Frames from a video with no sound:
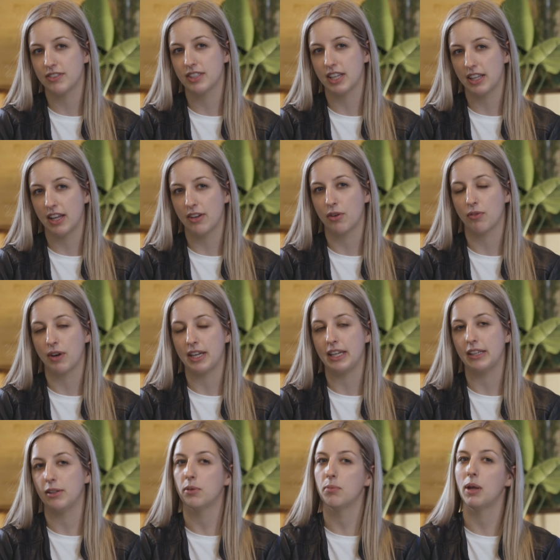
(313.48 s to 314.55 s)
said that already a
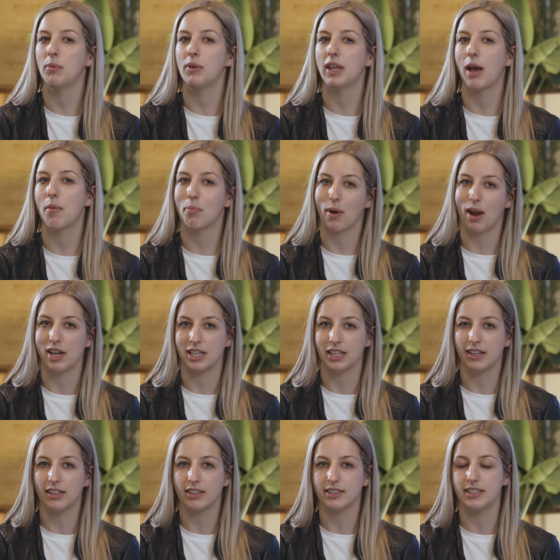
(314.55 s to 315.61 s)
little bit with that branding
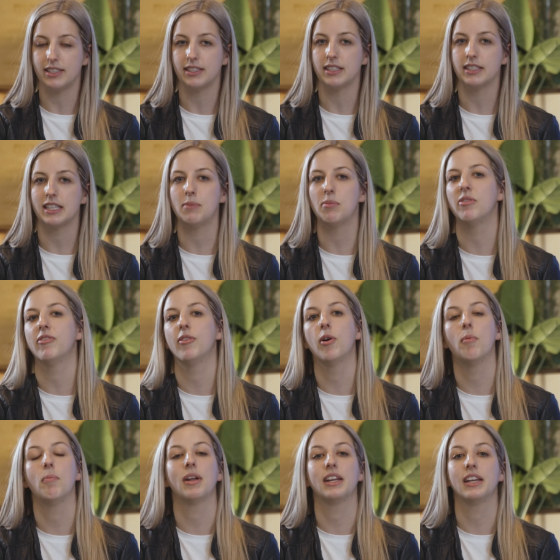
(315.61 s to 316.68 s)
consistency before,
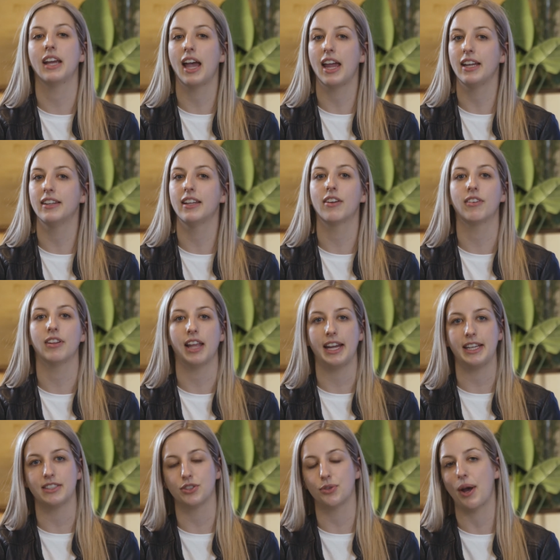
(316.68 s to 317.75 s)
but again, that
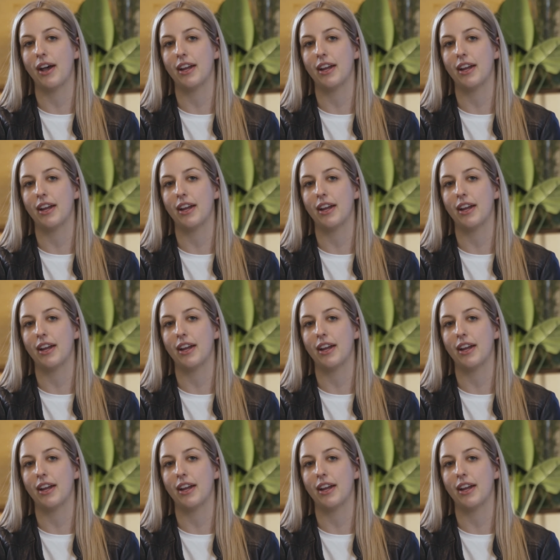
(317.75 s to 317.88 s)
relates to our